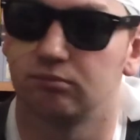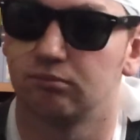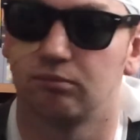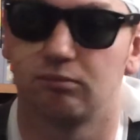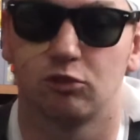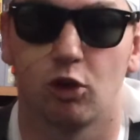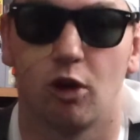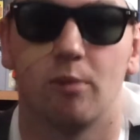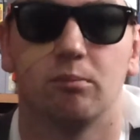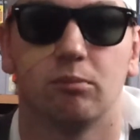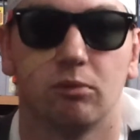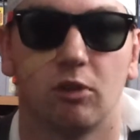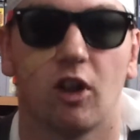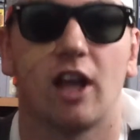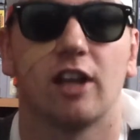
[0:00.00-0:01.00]
so I'm
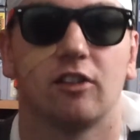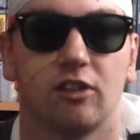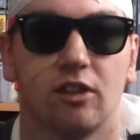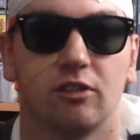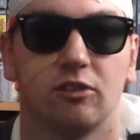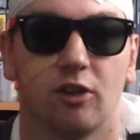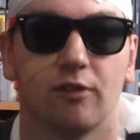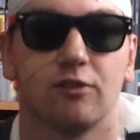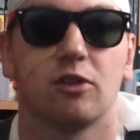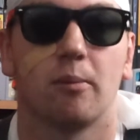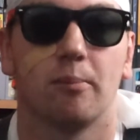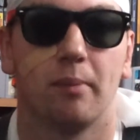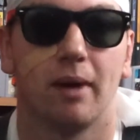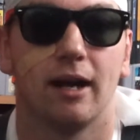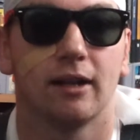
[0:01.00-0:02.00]
glad to have
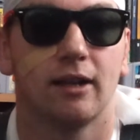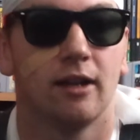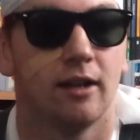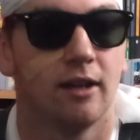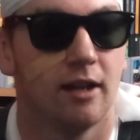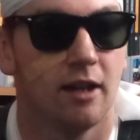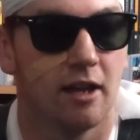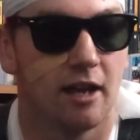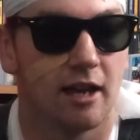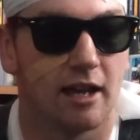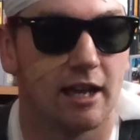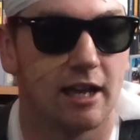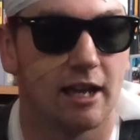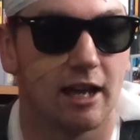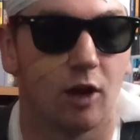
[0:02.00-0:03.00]
subbed back.
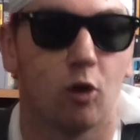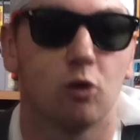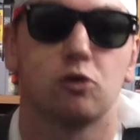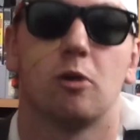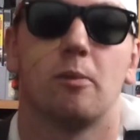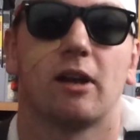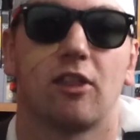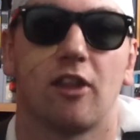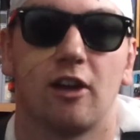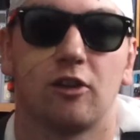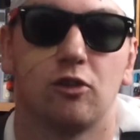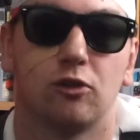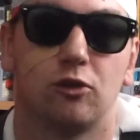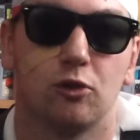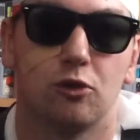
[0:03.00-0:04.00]
And also a big thank
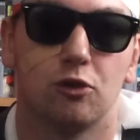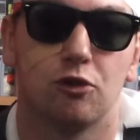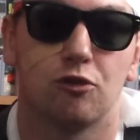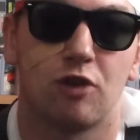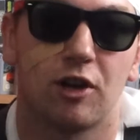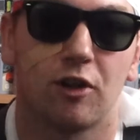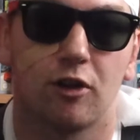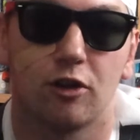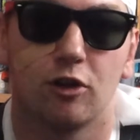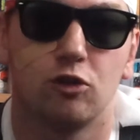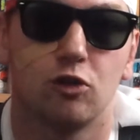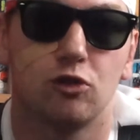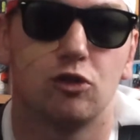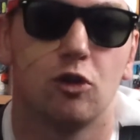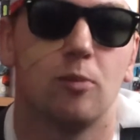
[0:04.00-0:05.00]
you to Riddler on
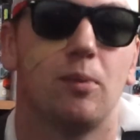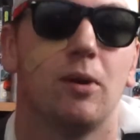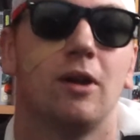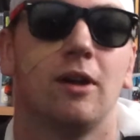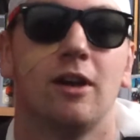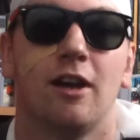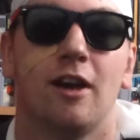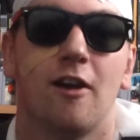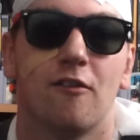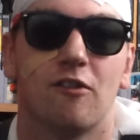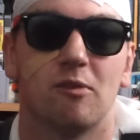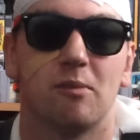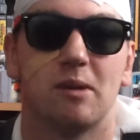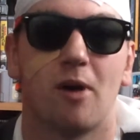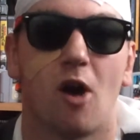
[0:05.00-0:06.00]
YouTube for
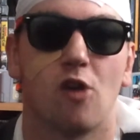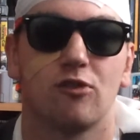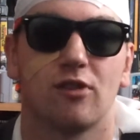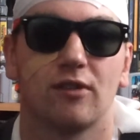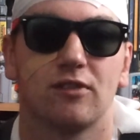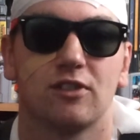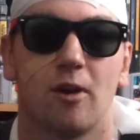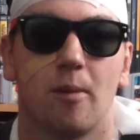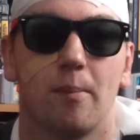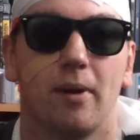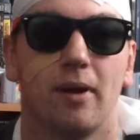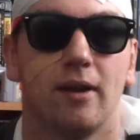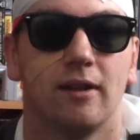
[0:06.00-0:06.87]
being my 100th sub.